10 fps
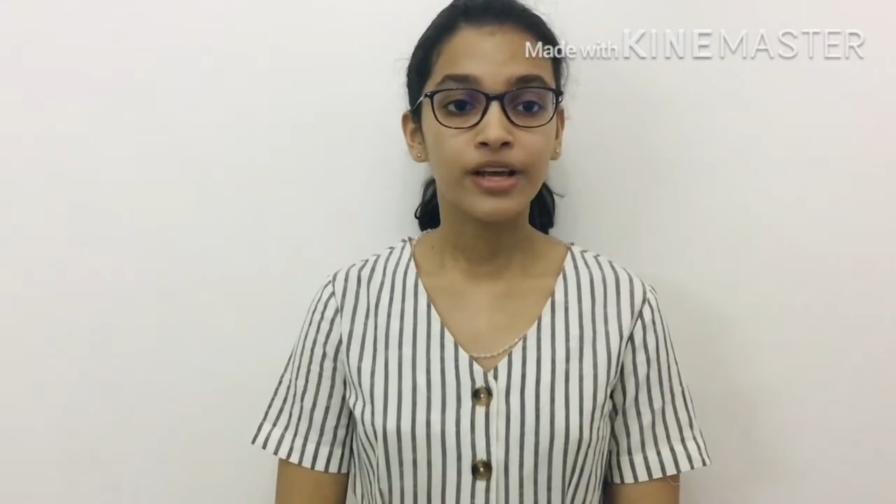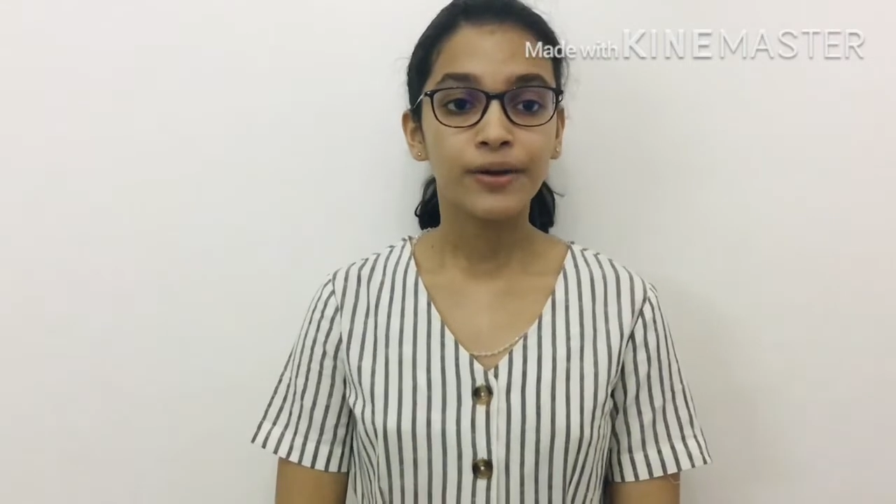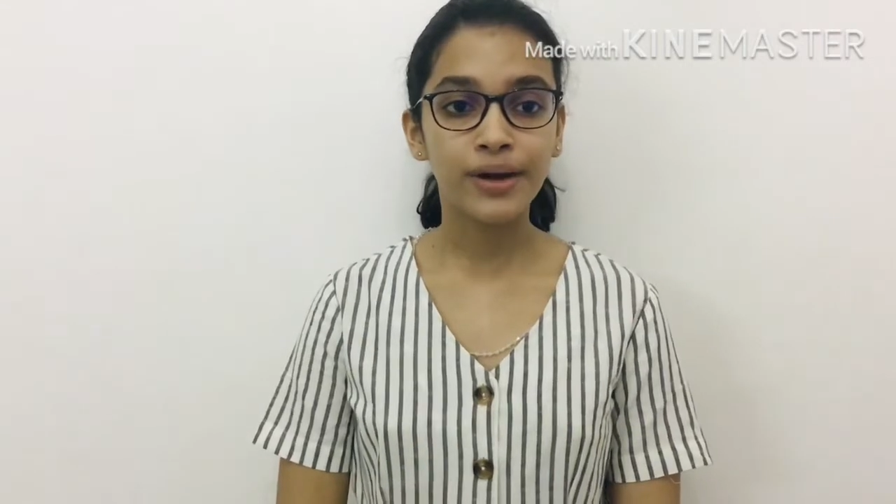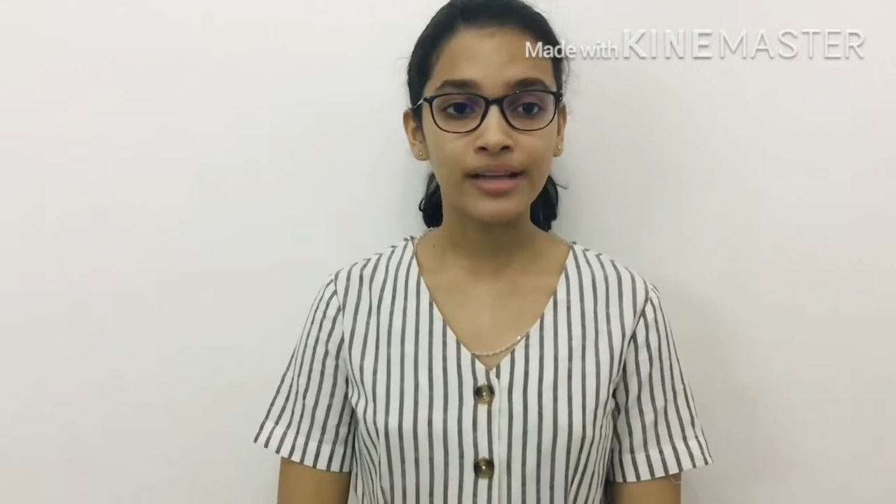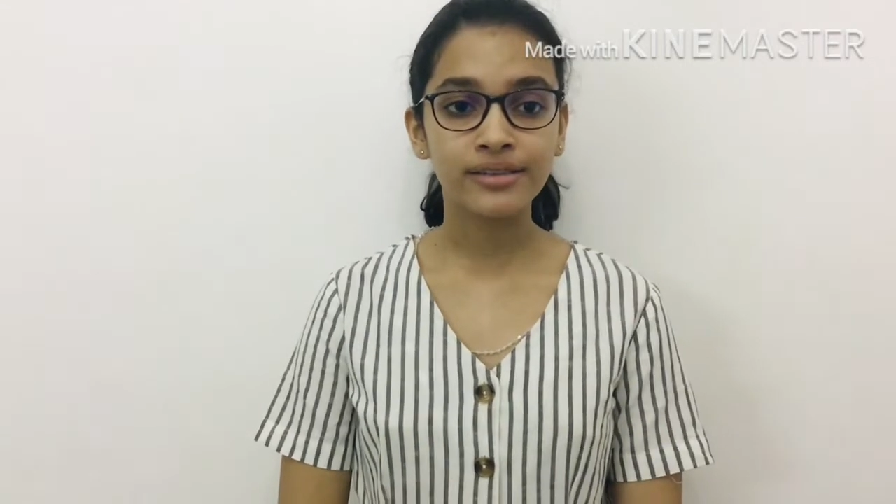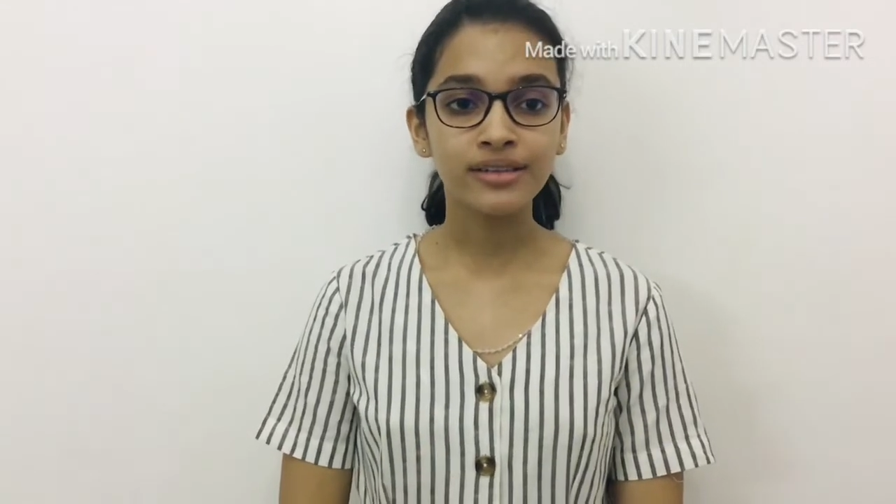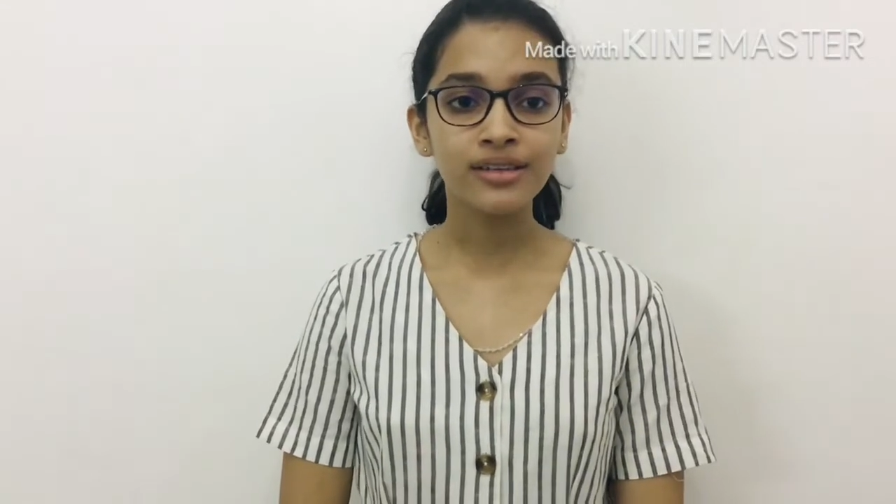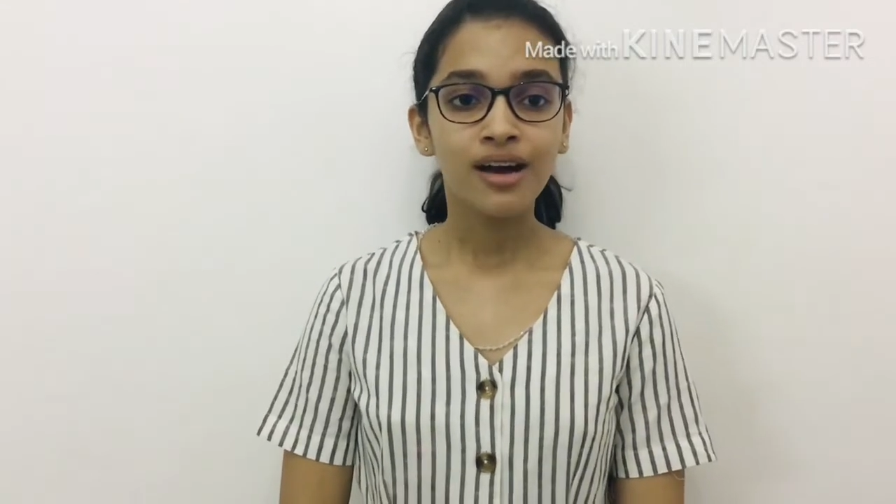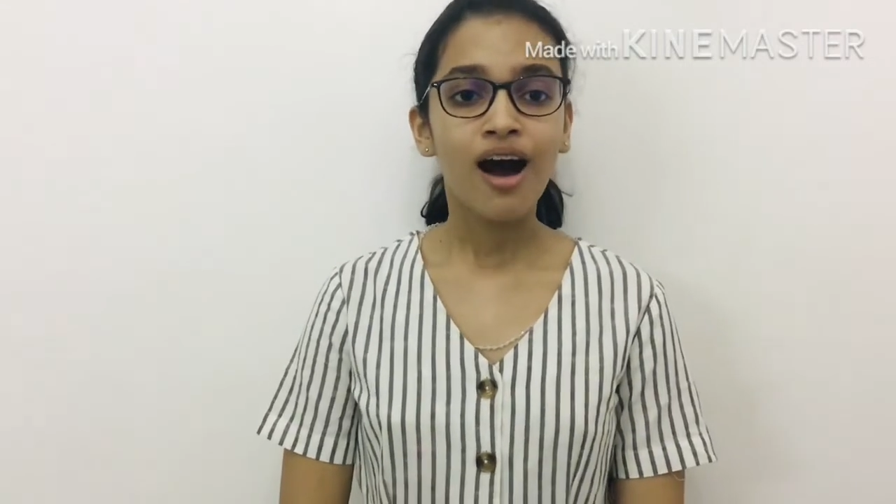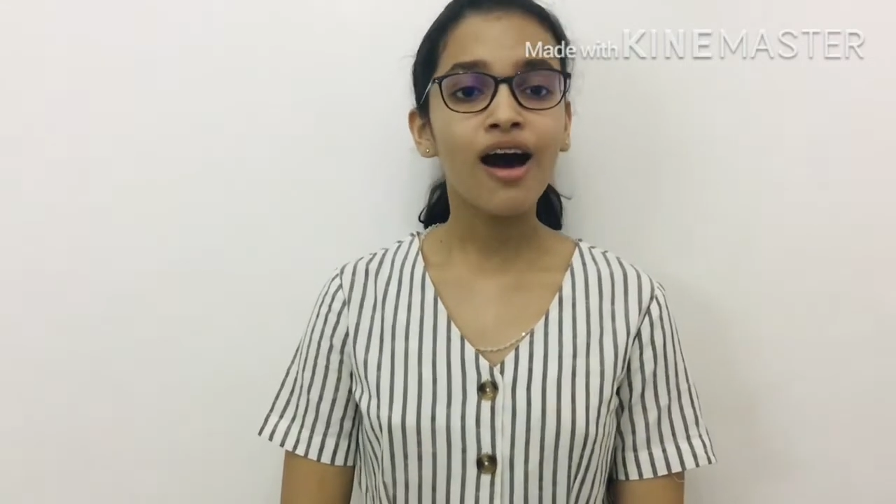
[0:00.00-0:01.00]
Rather,
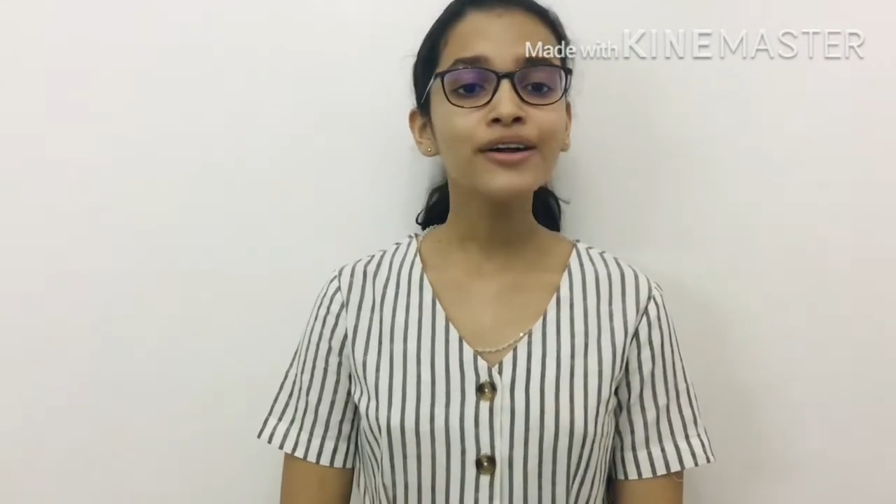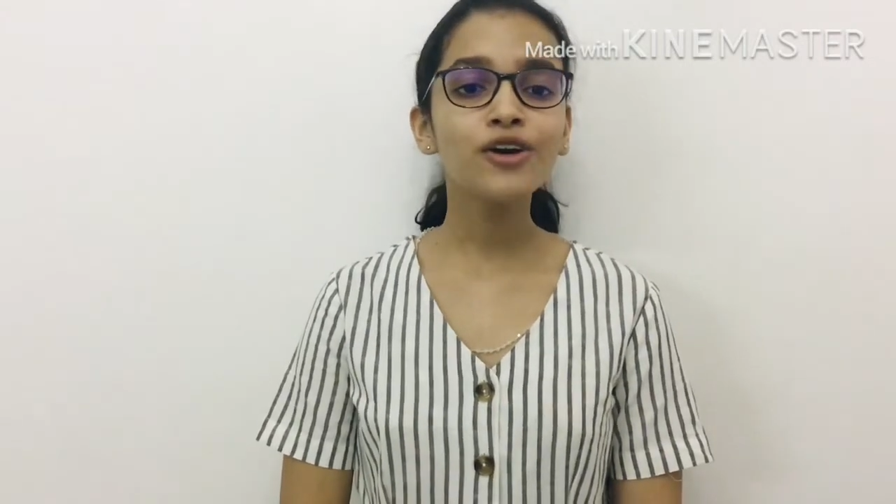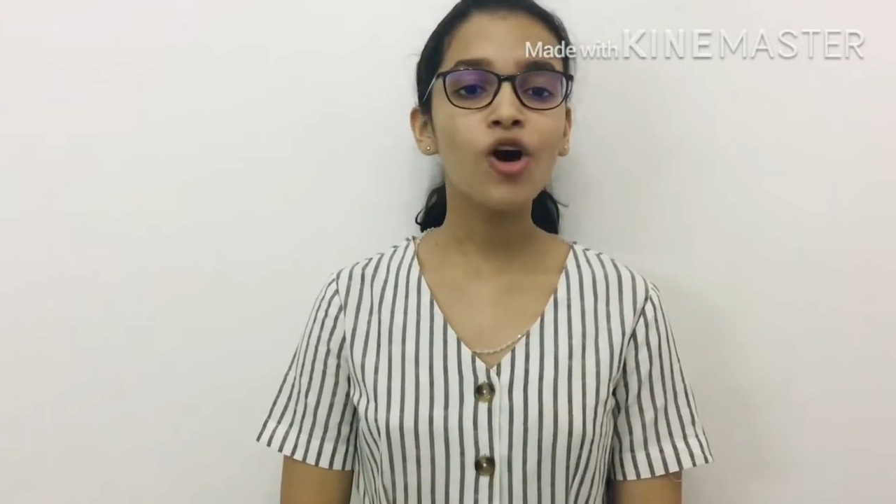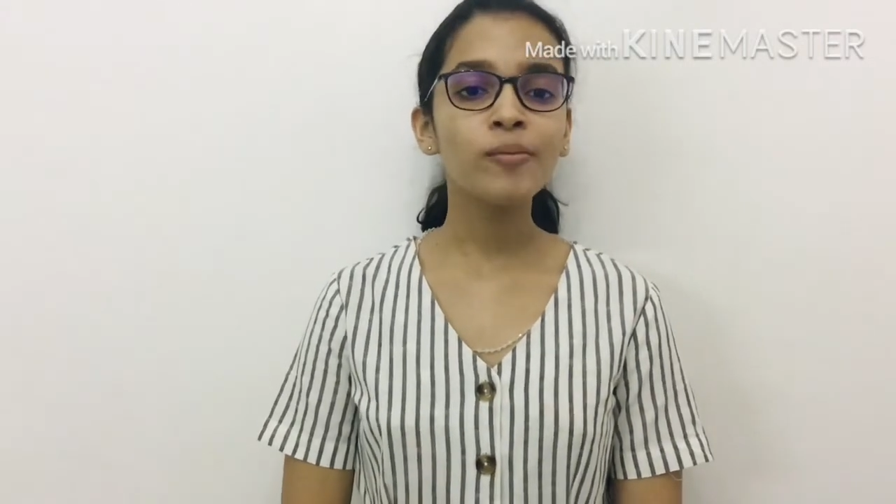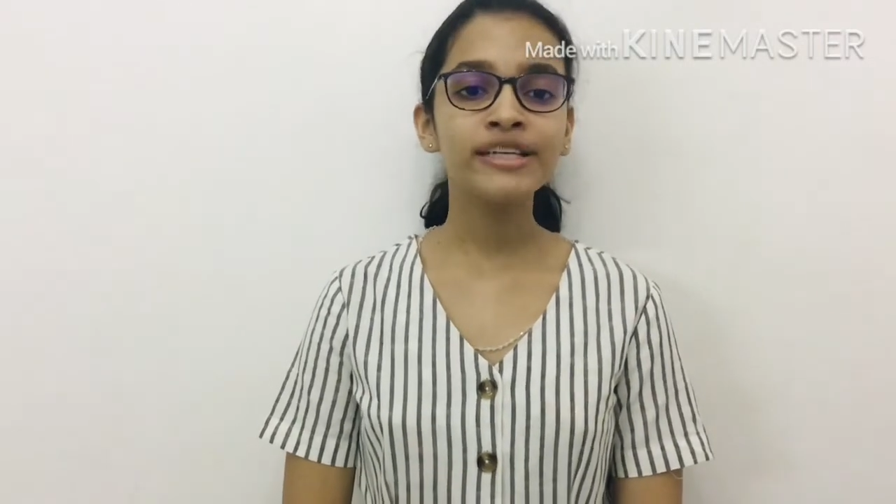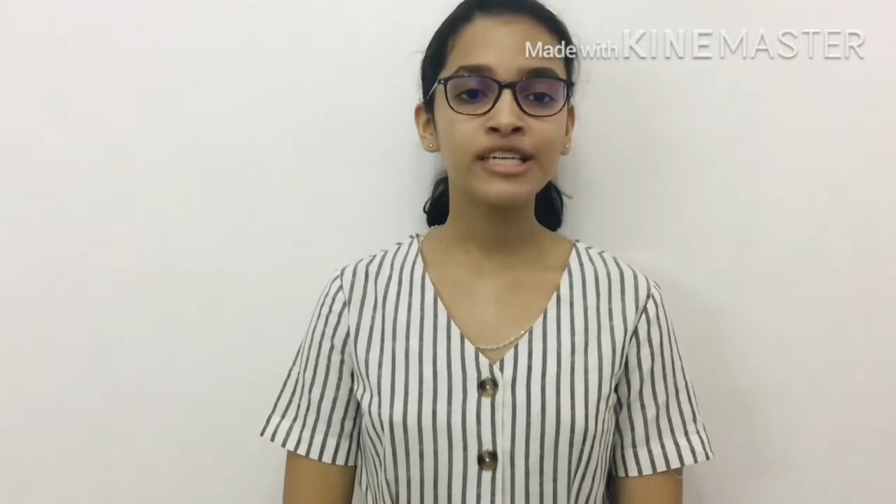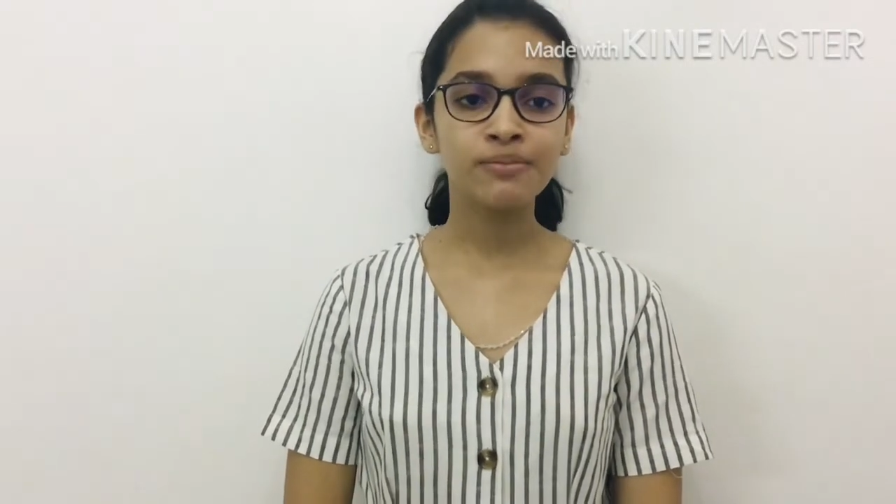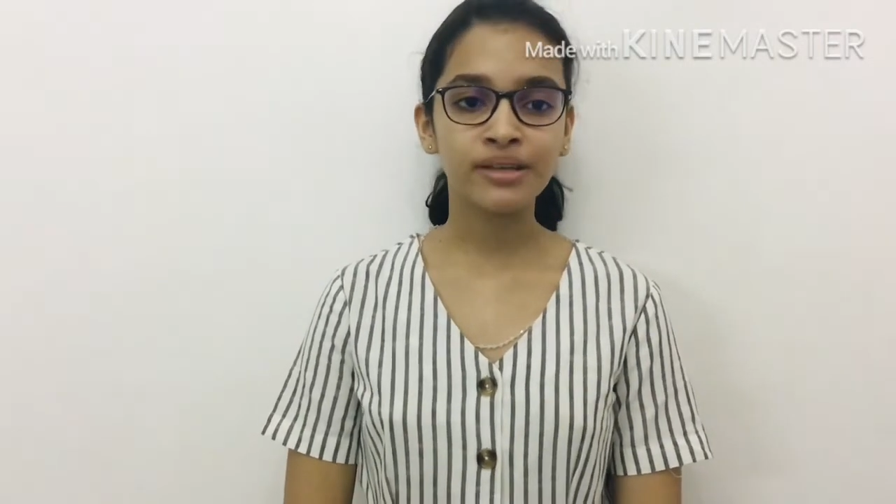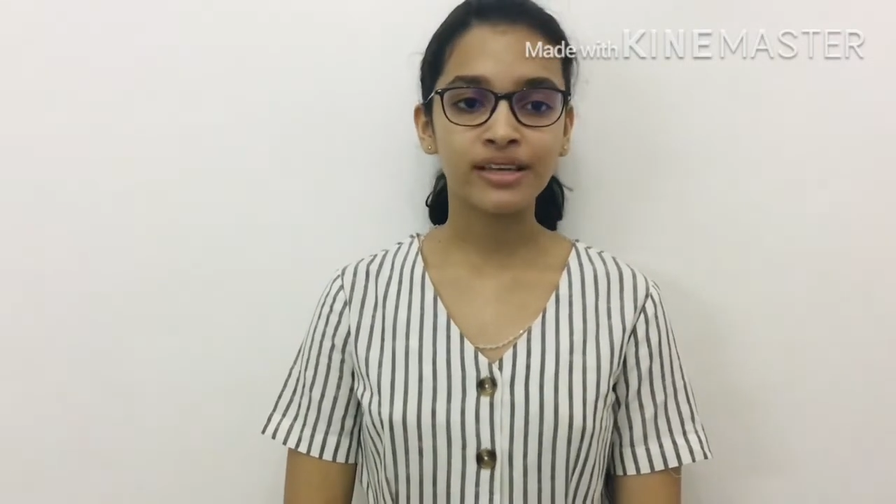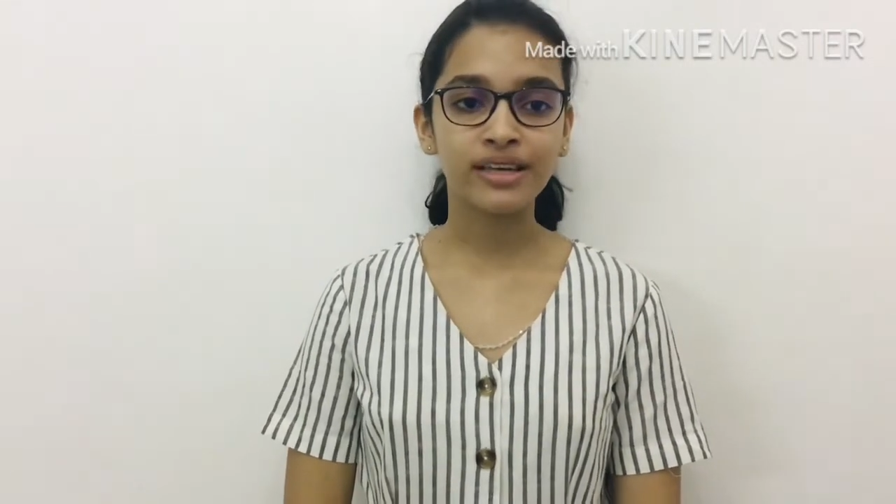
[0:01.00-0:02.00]
our common enemy